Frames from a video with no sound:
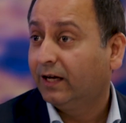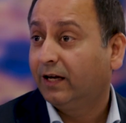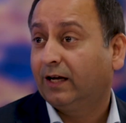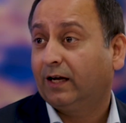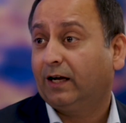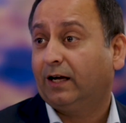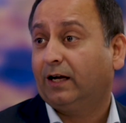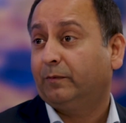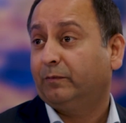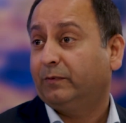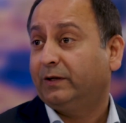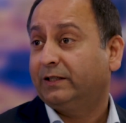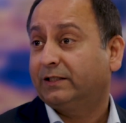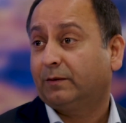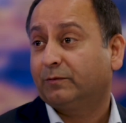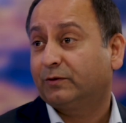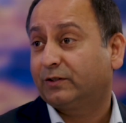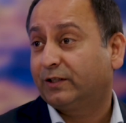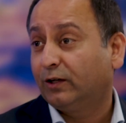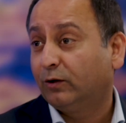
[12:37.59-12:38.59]
In
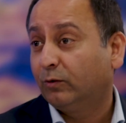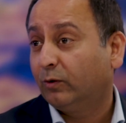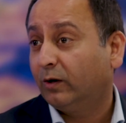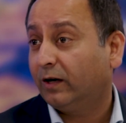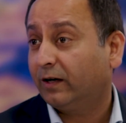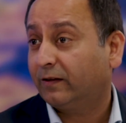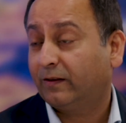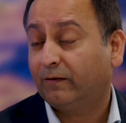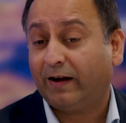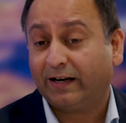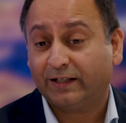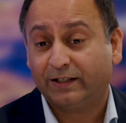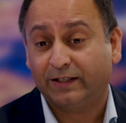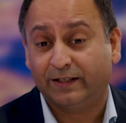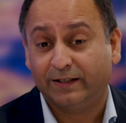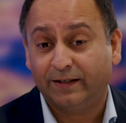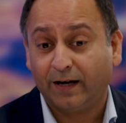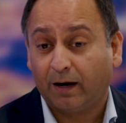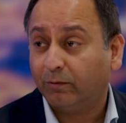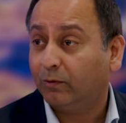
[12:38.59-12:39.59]
some steelwork, they've actually
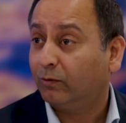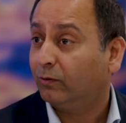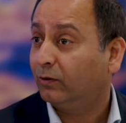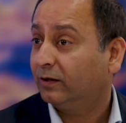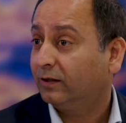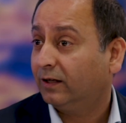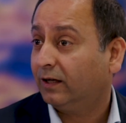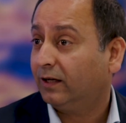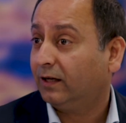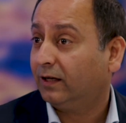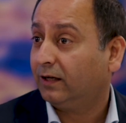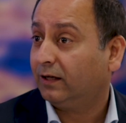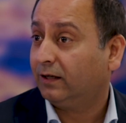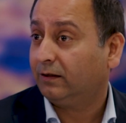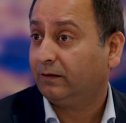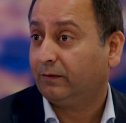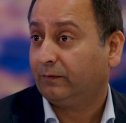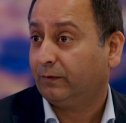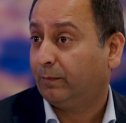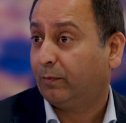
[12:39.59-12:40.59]
doubled.
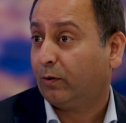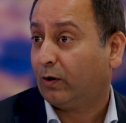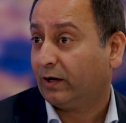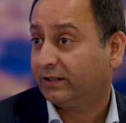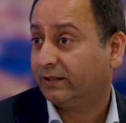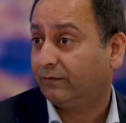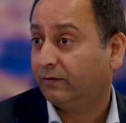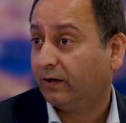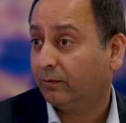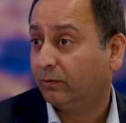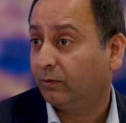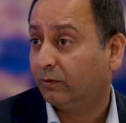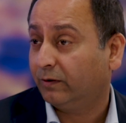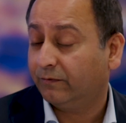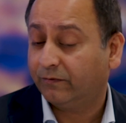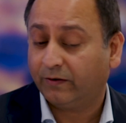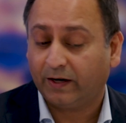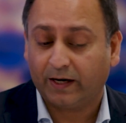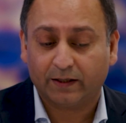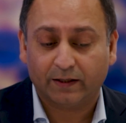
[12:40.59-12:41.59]
The prices have doubled, in
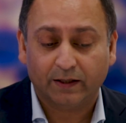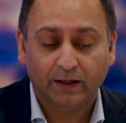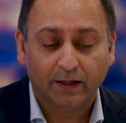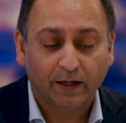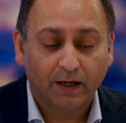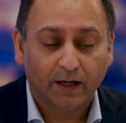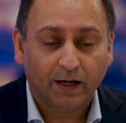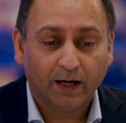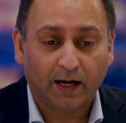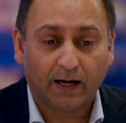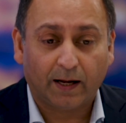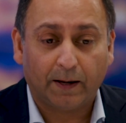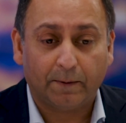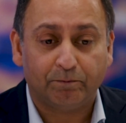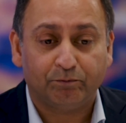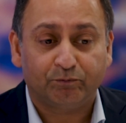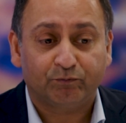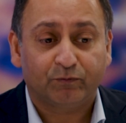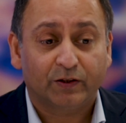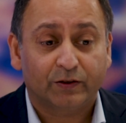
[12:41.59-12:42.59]
fact.
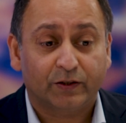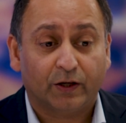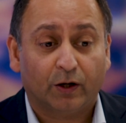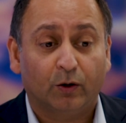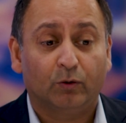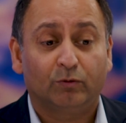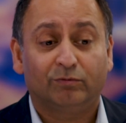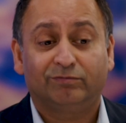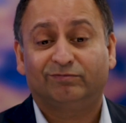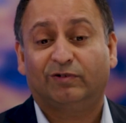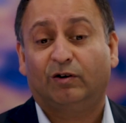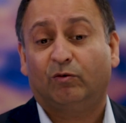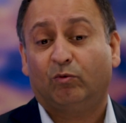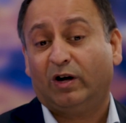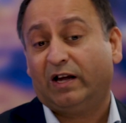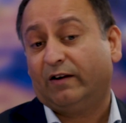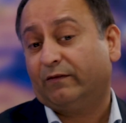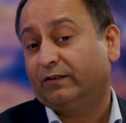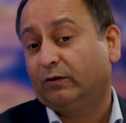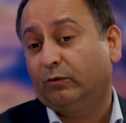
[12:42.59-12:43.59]
So
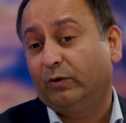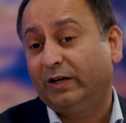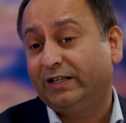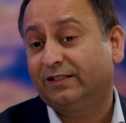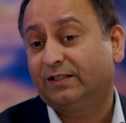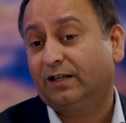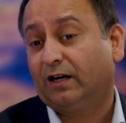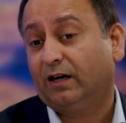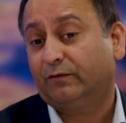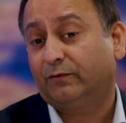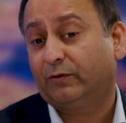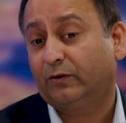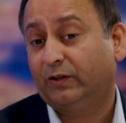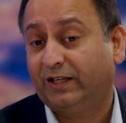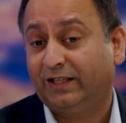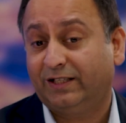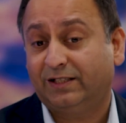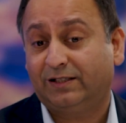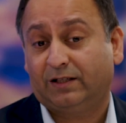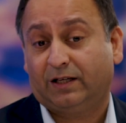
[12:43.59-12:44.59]
whatever the reasons are for
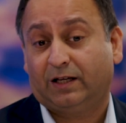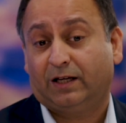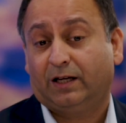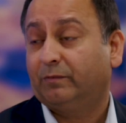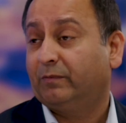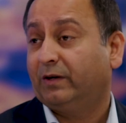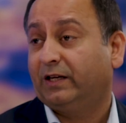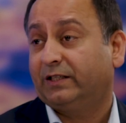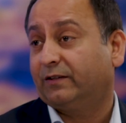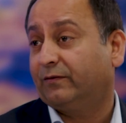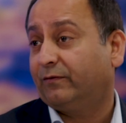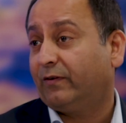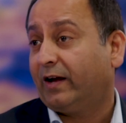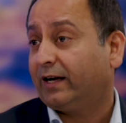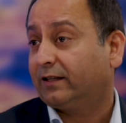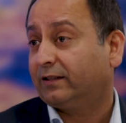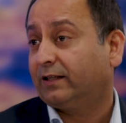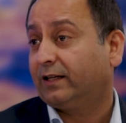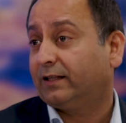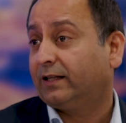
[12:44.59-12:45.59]
these, it's a
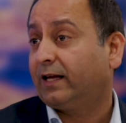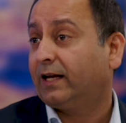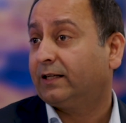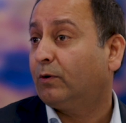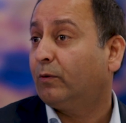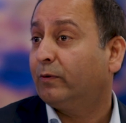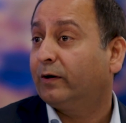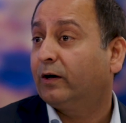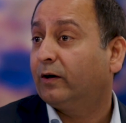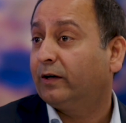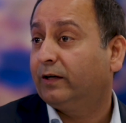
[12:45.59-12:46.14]
fact that that's what we've got to